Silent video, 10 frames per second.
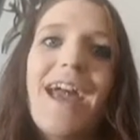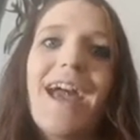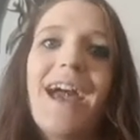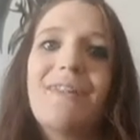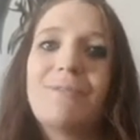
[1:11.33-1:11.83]

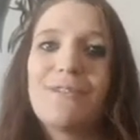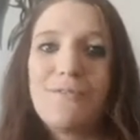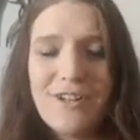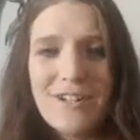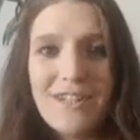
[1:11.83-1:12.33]
But
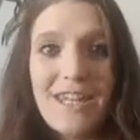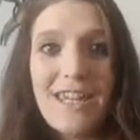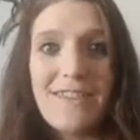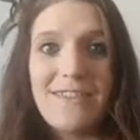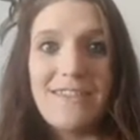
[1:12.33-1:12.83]

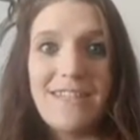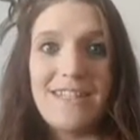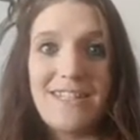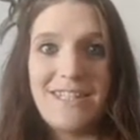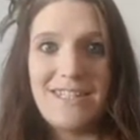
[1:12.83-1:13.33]
unfortunately, they
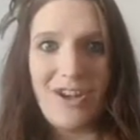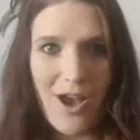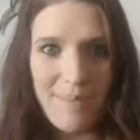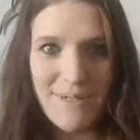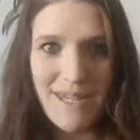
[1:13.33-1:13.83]

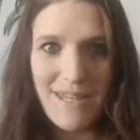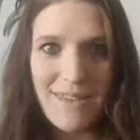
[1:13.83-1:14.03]
stopped.